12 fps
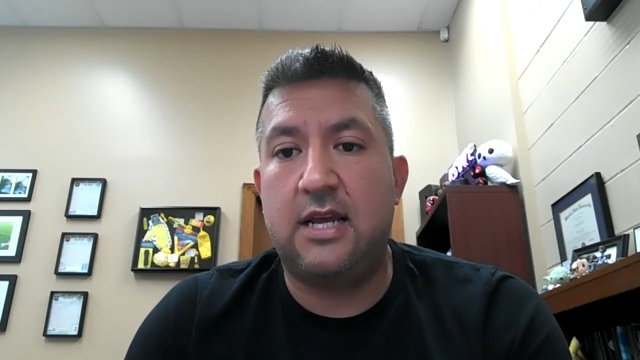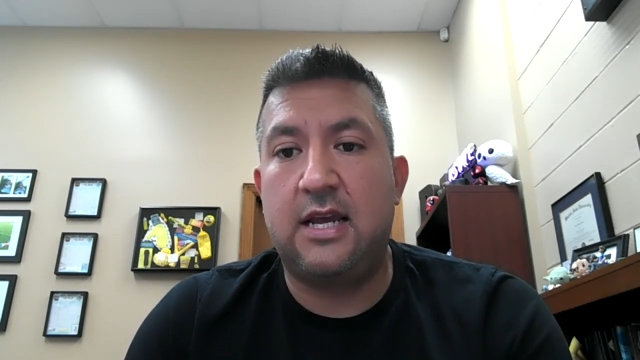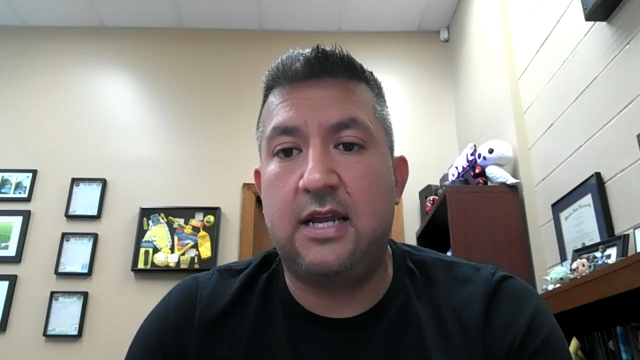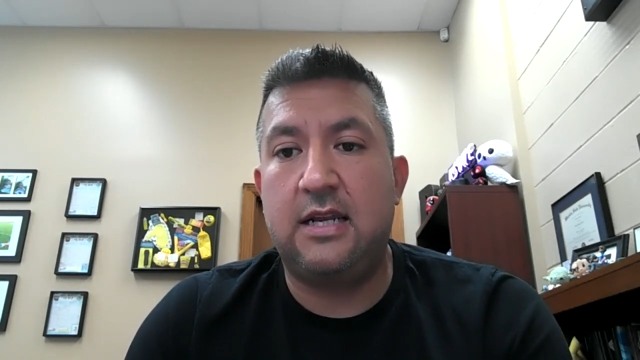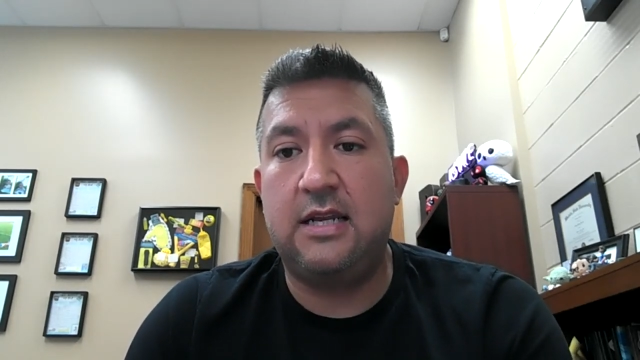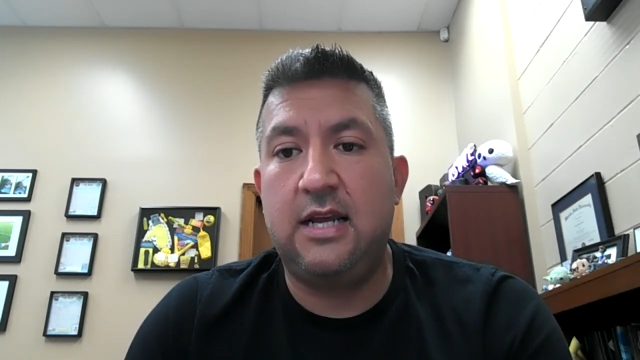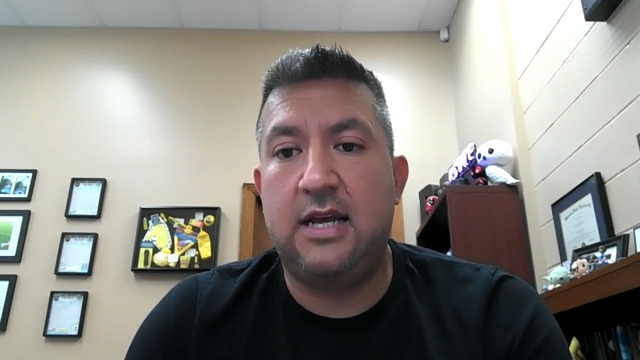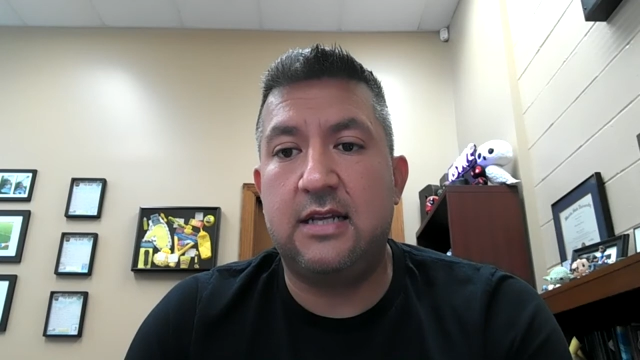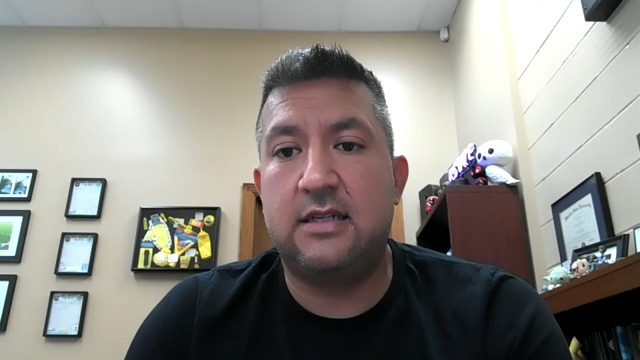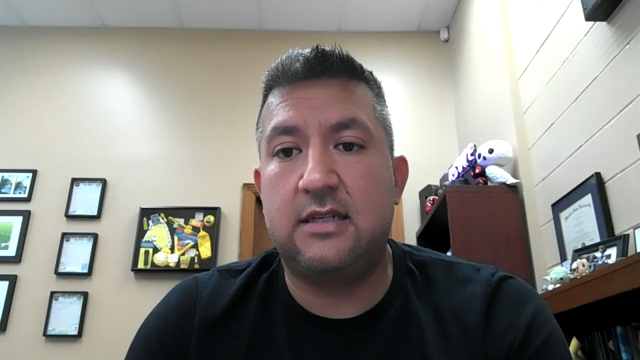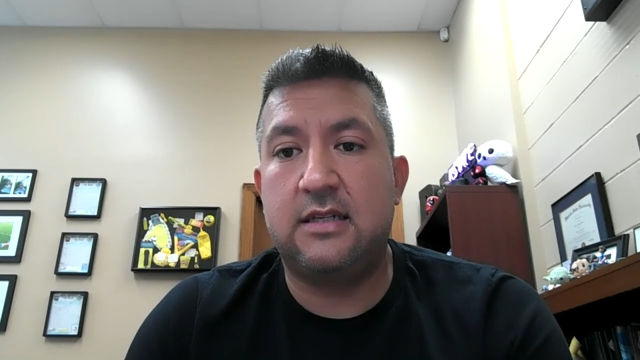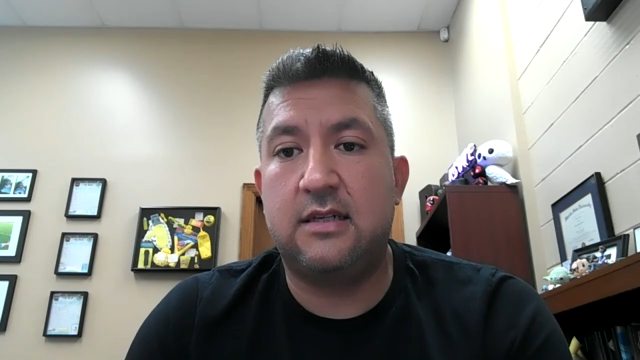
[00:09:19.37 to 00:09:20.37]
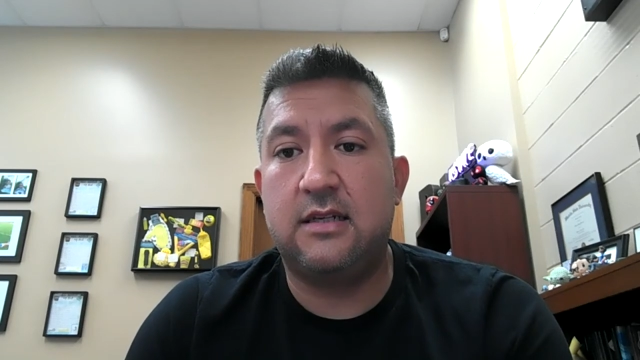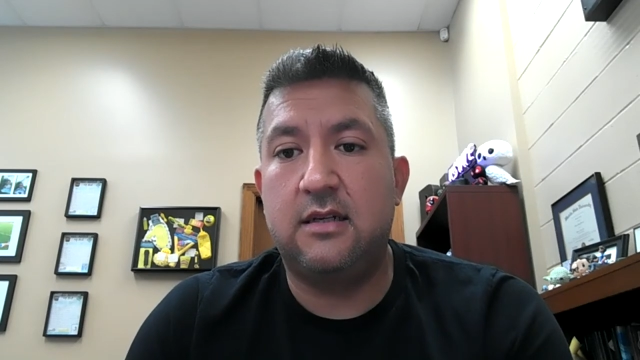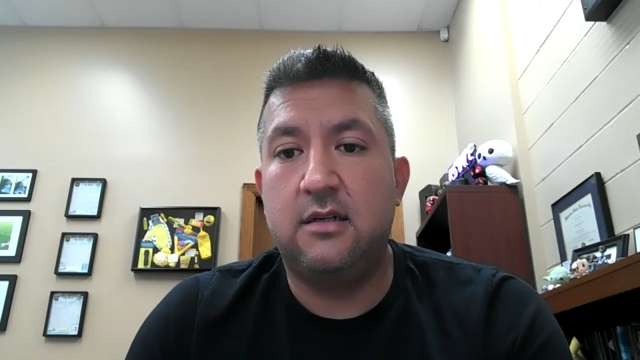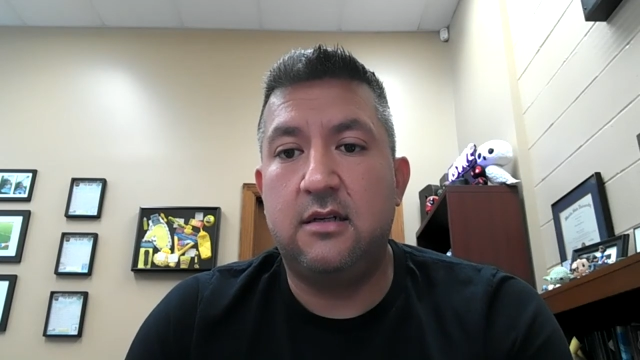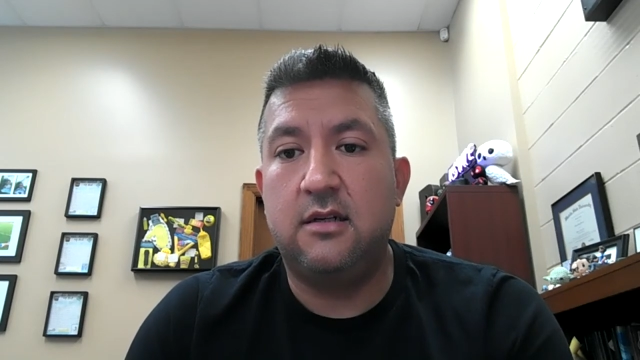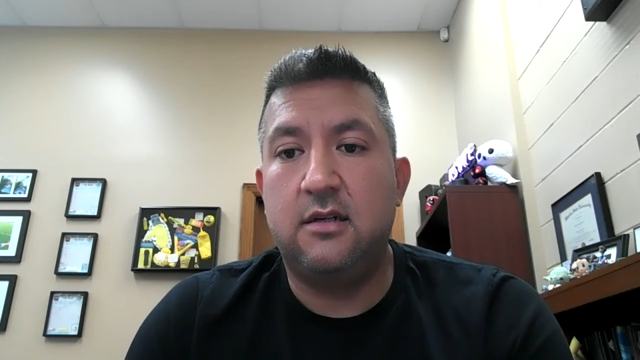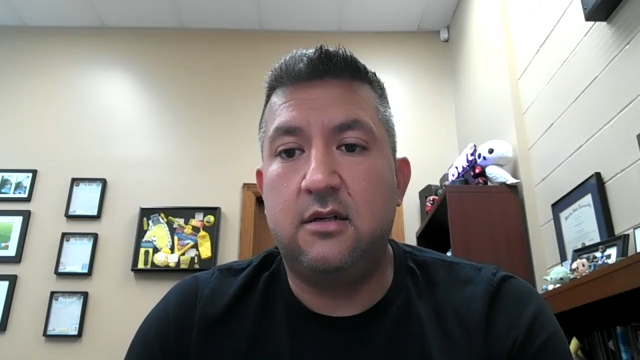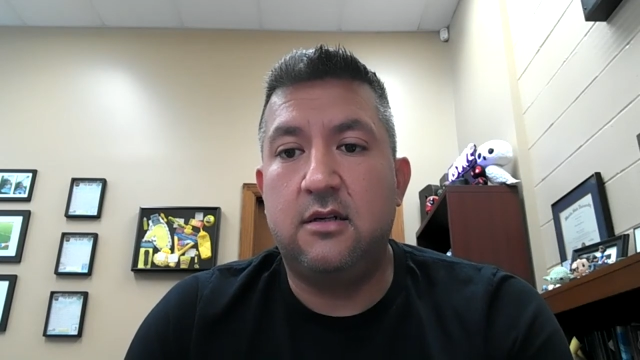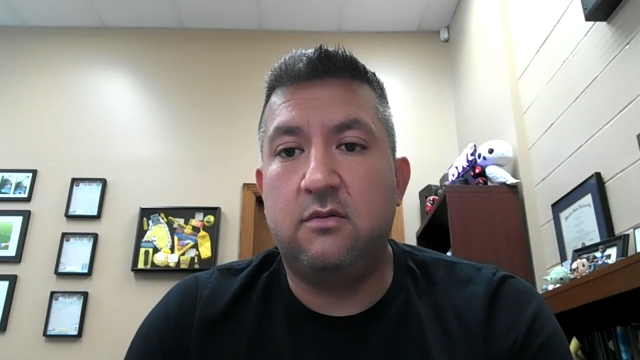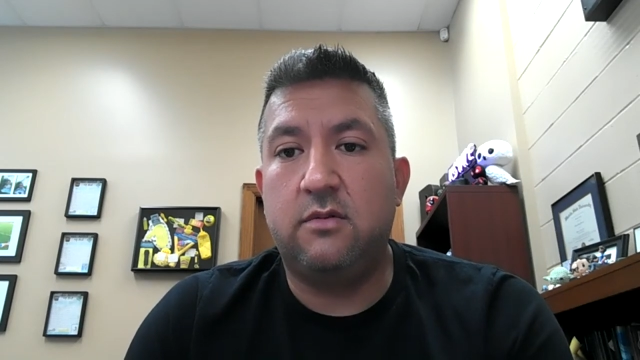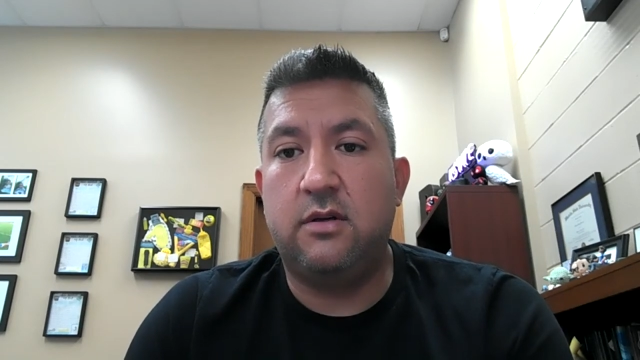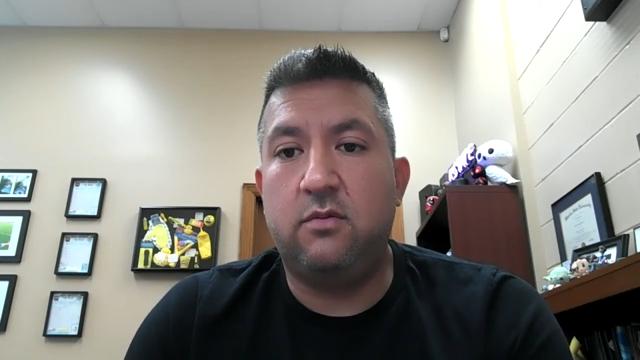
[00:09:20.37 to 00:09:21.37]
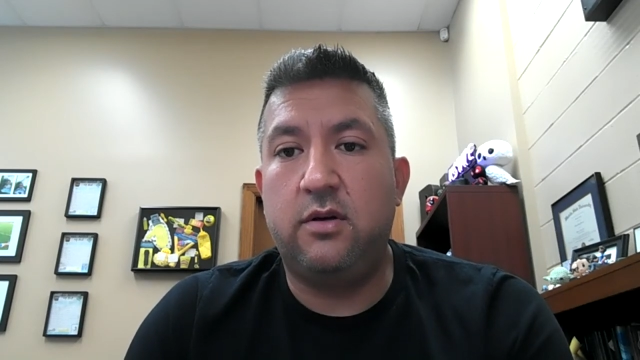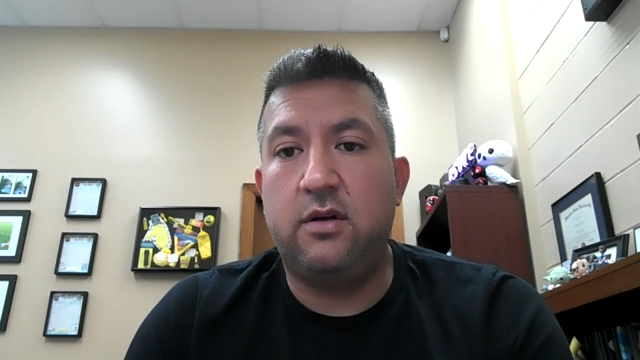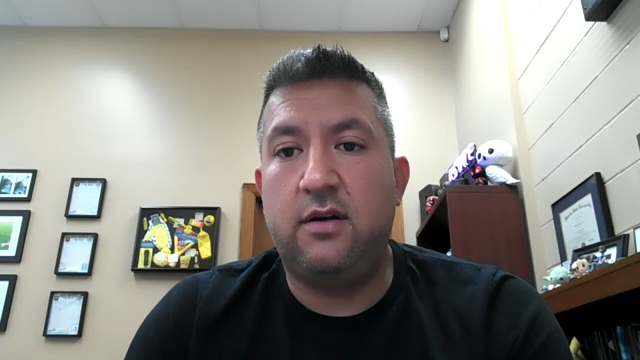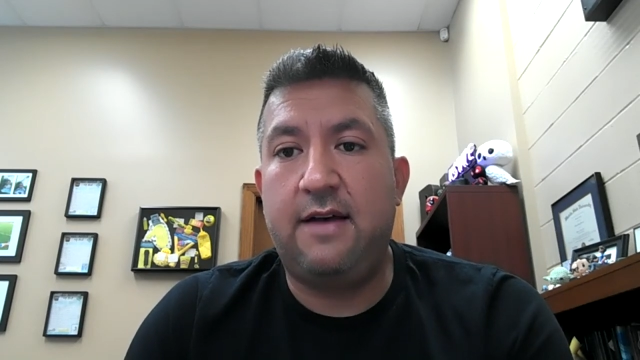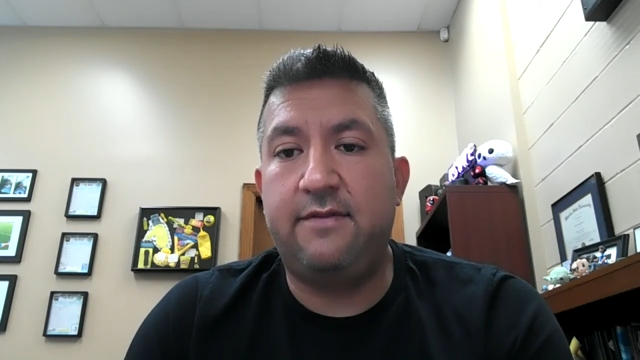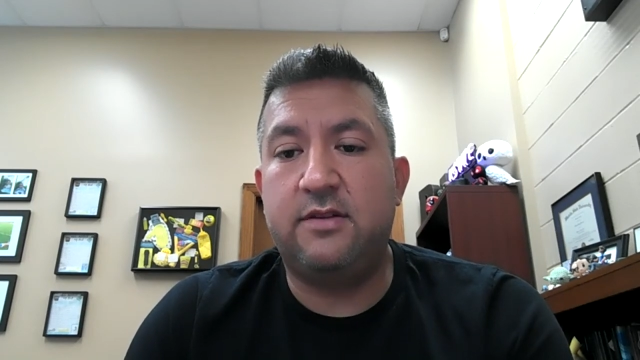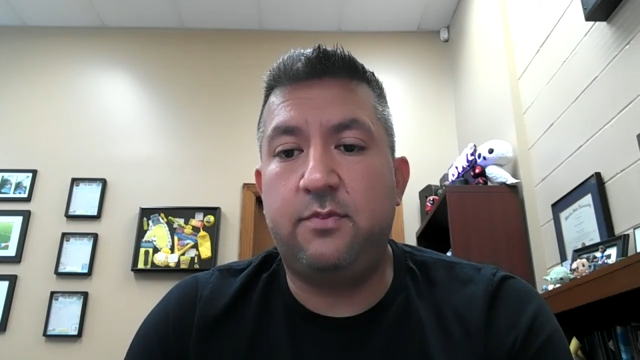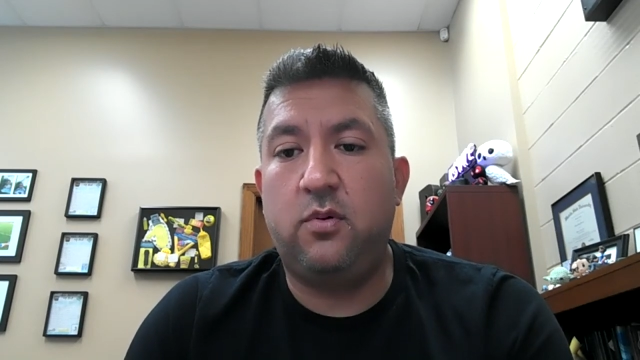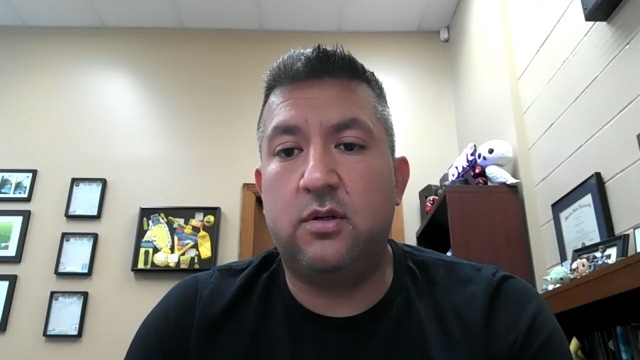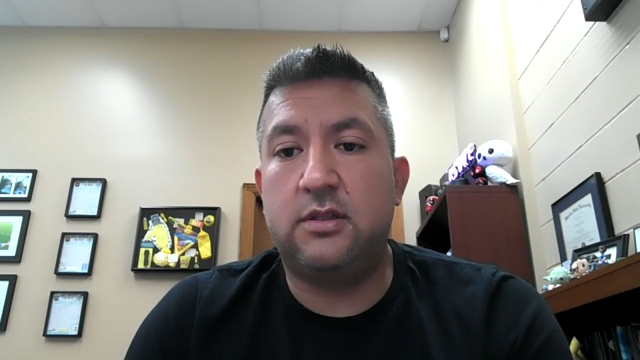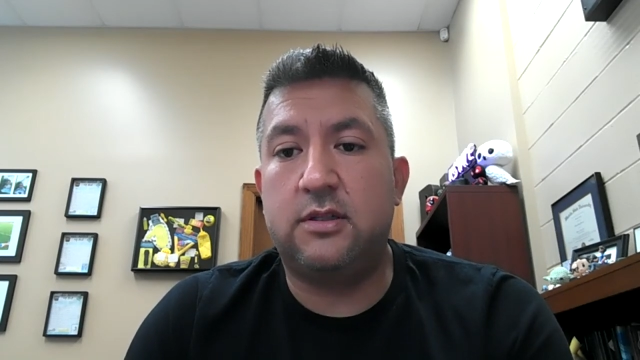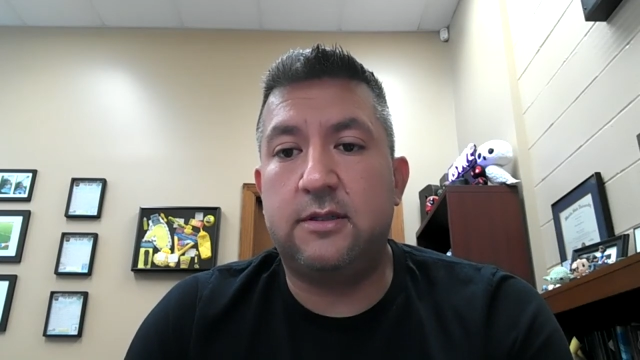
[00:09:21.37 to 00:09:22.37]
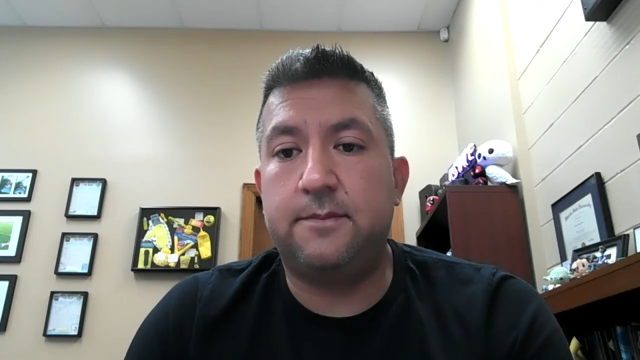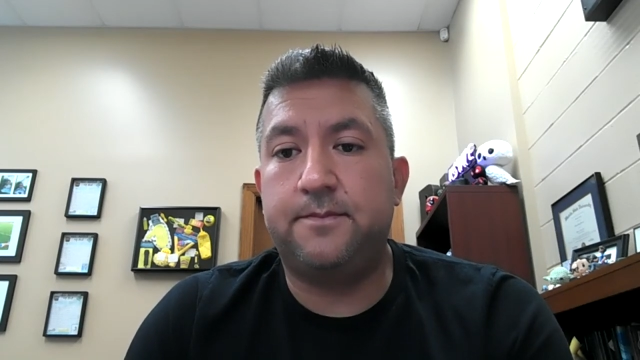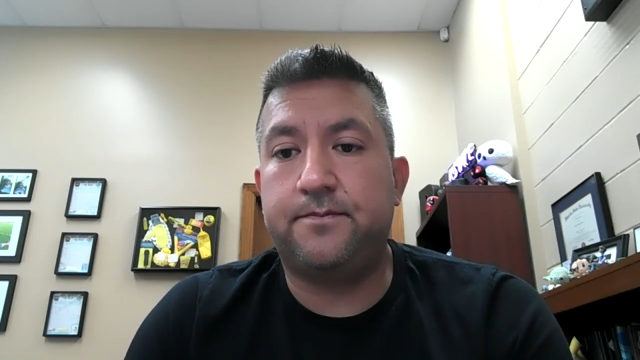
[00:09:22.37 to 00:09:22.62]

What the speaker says: and yes, we will have sports.